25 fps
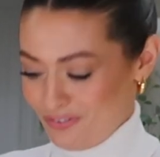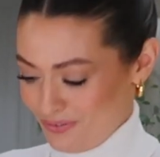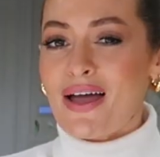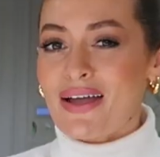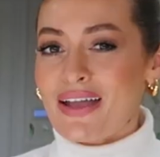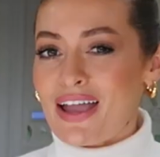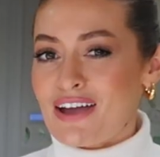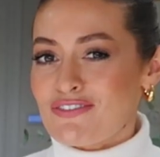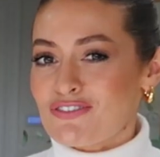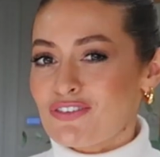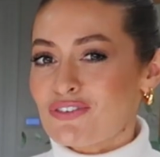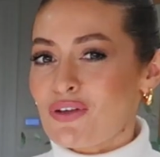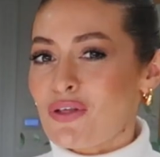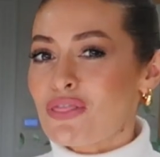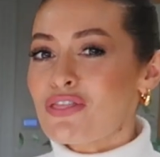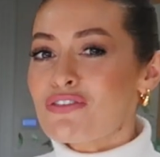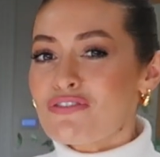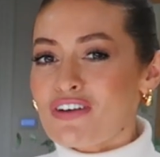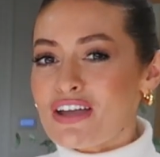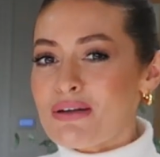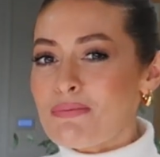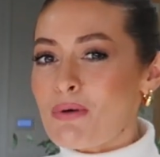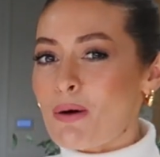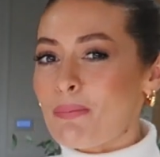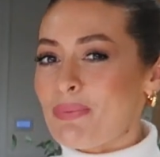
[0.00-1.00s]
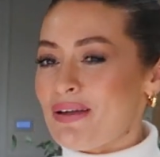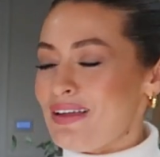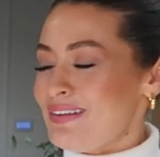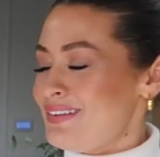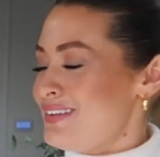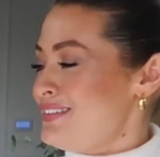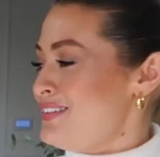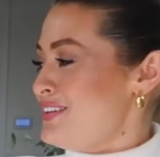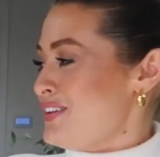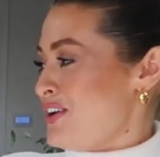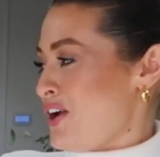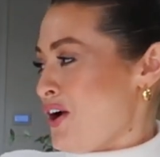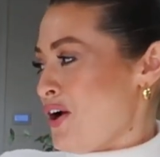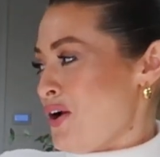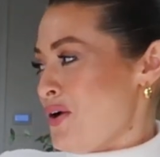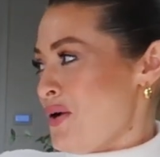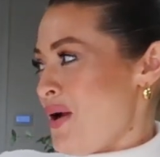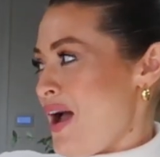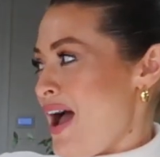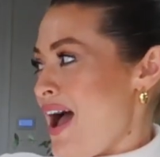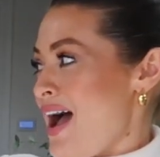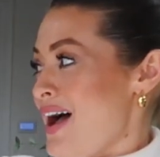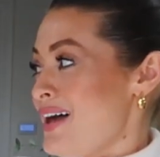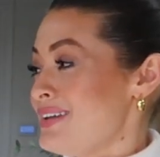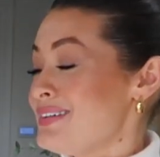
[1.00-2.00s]
Okay I've just got three more pieces to go
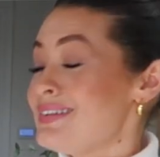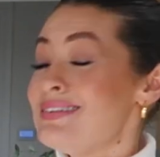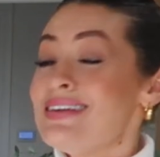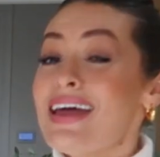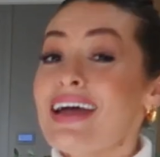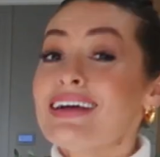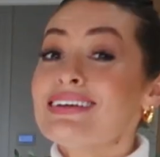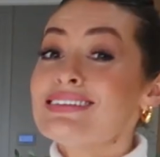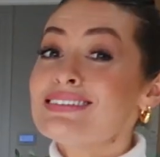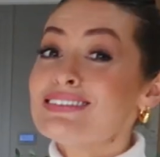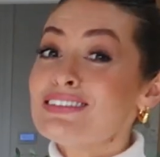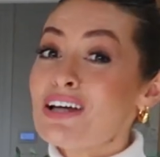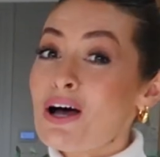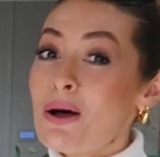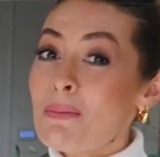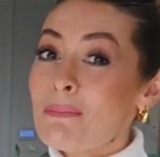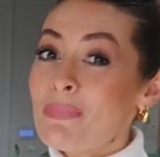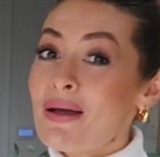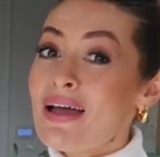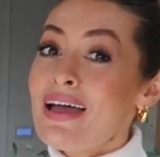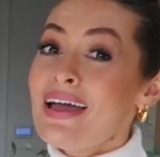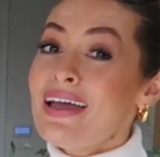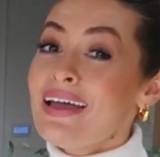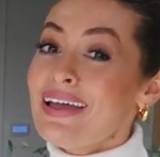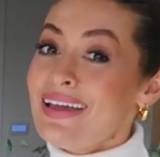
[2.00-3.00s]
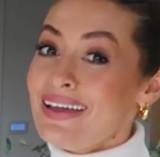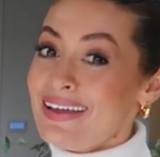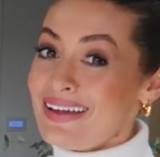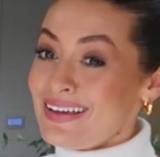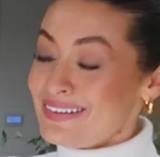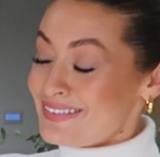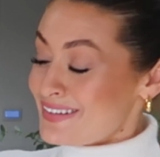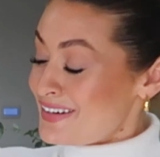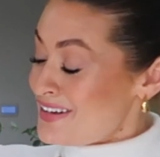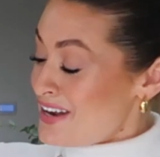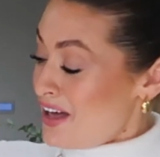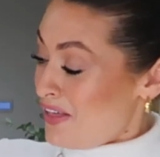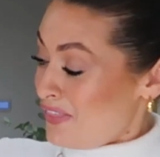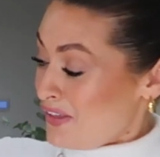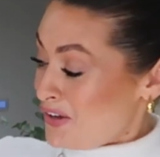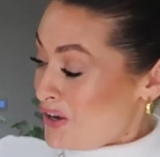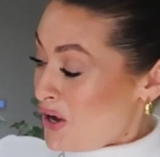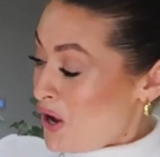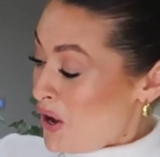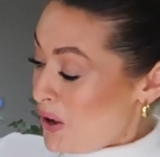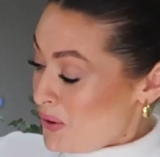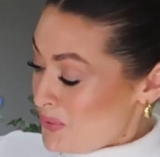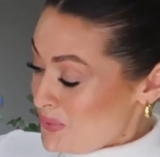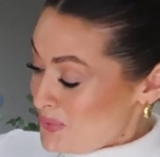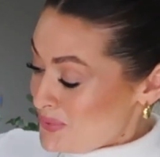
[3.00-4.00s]
and next up is another
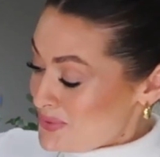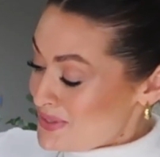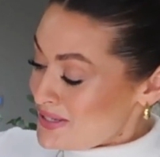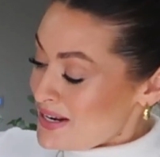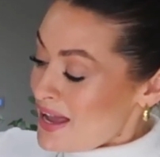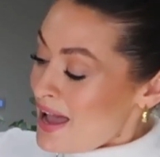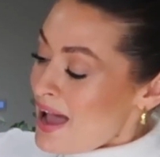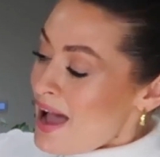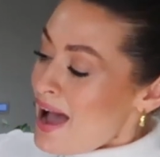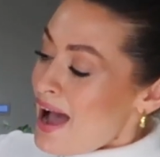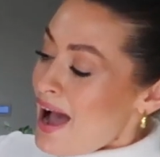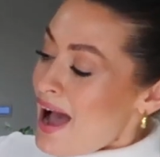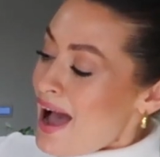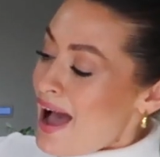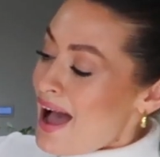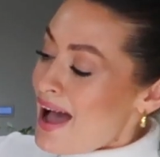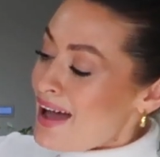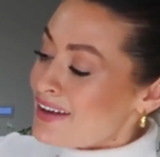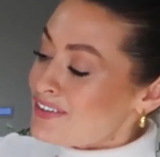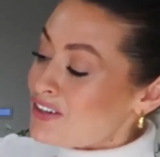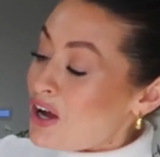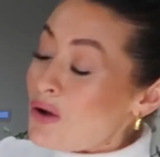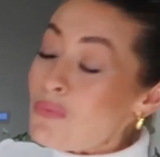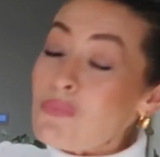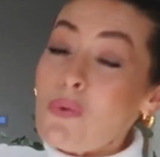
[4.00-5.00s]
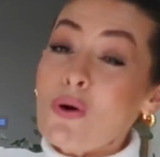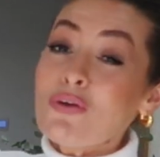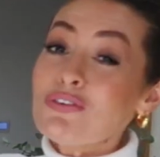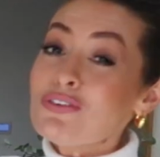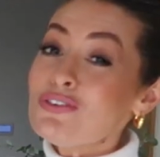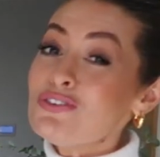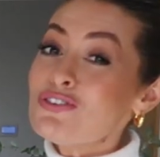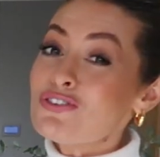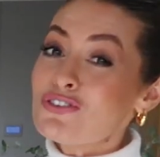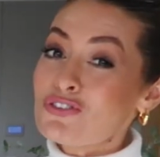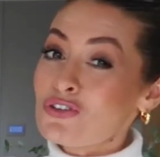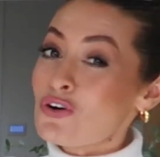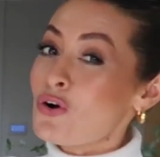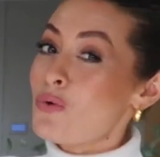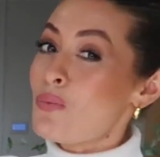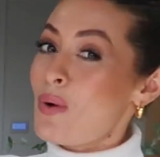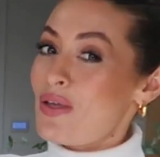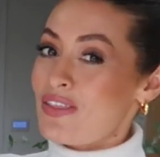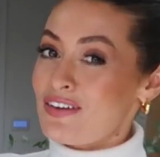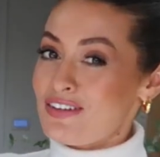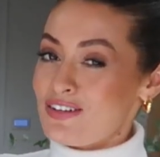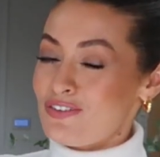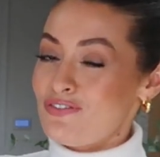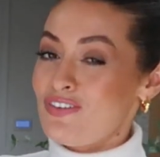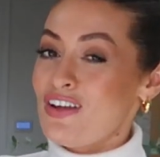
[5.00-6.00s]
coat and I wasn't sure
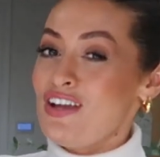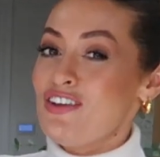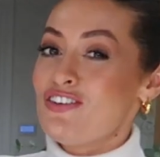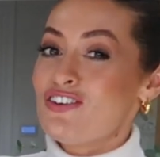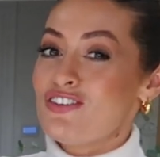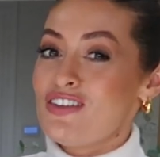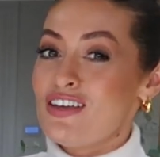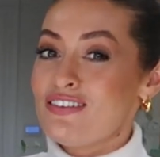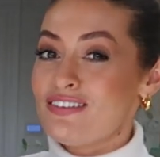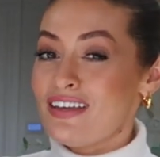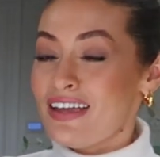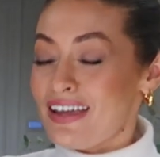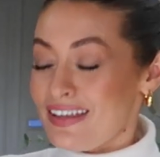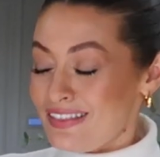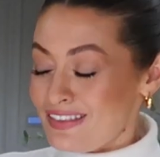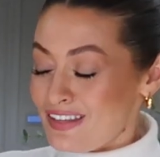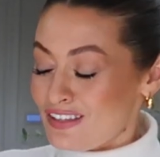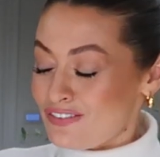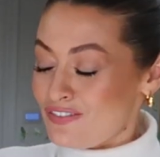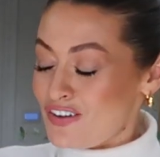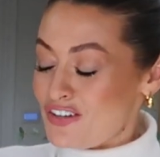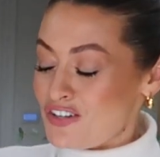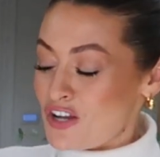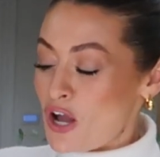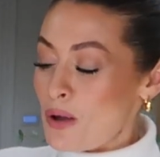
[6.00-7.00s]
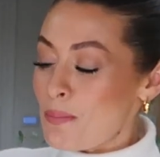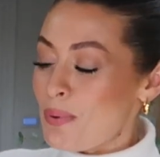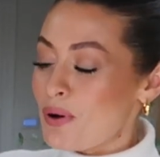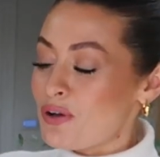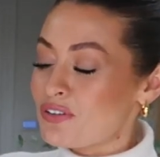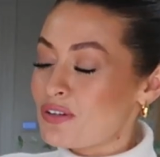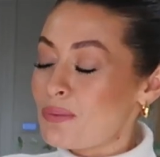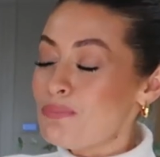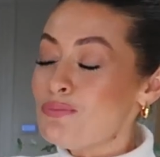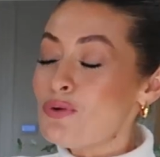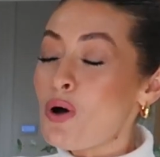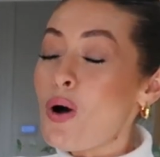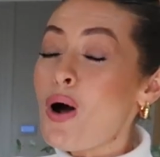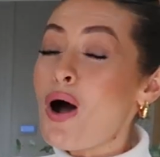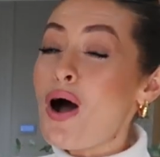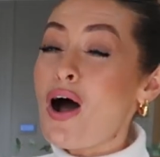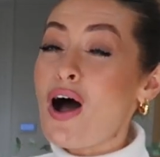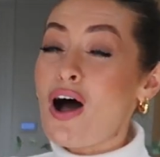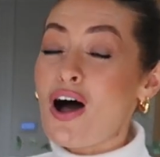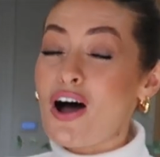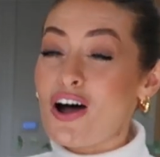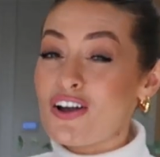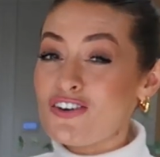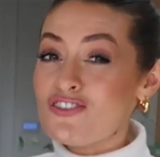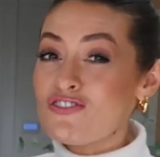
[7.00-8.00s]
whether to feature this in this video because I'm not
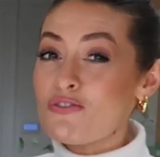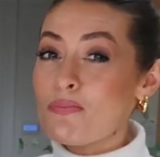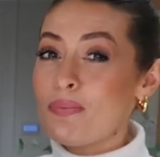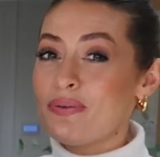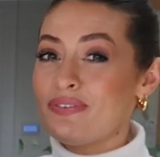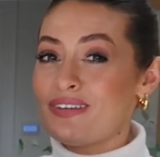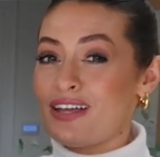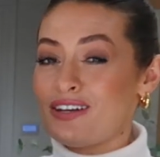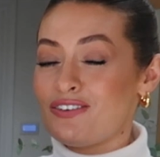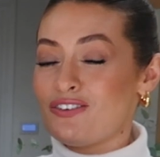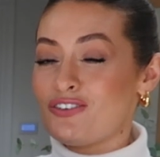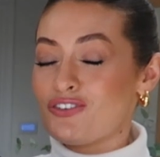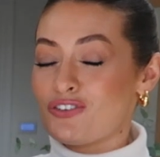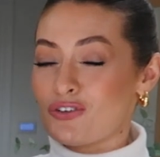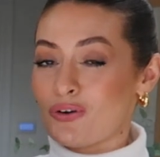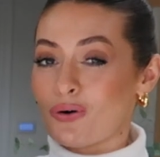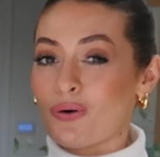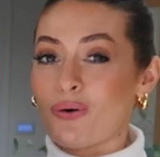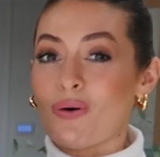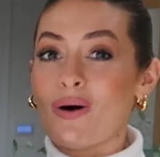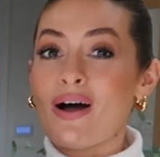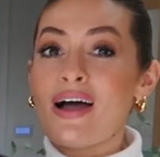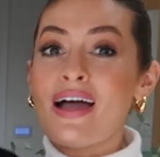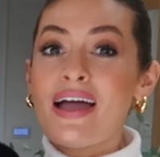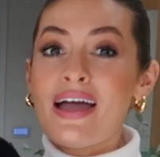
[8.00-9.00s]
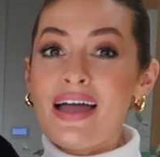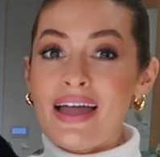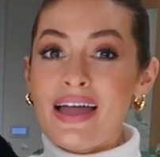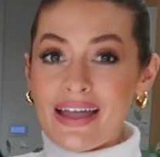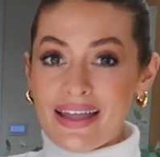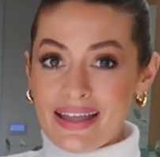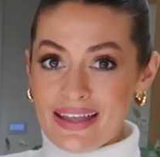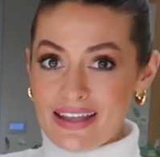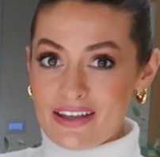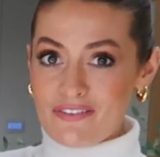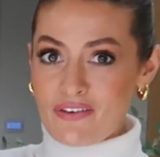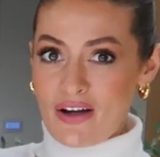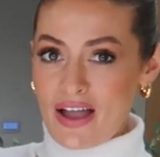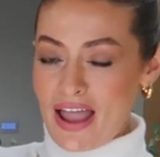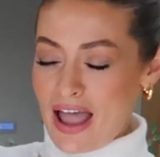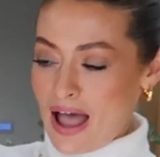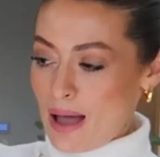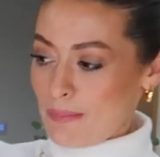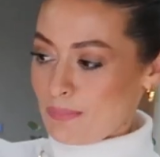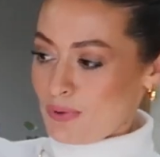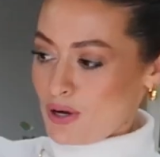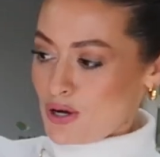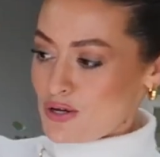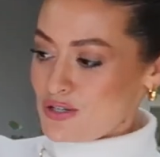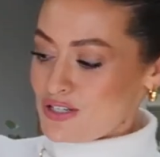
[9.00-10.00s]
100% sure if I
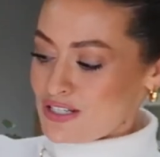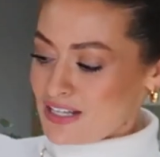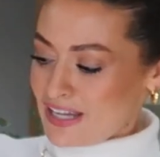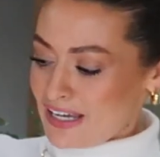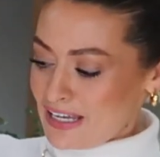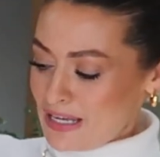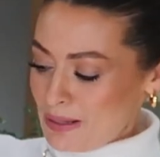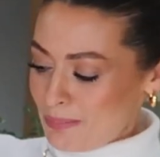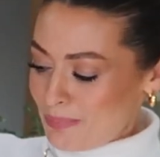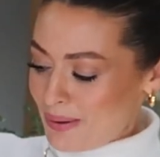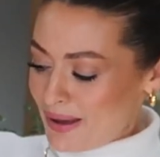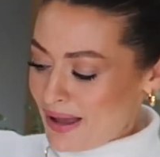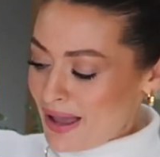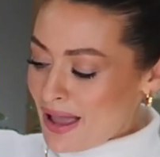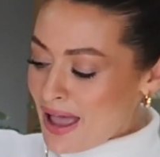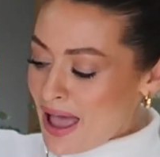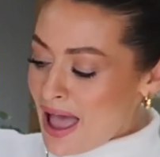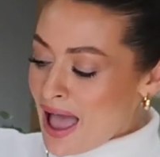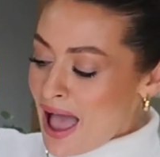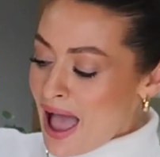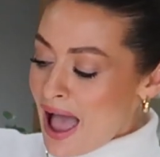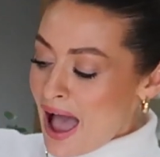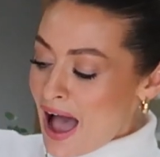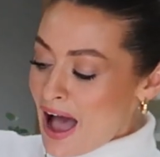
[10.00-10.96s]
am going to keep it.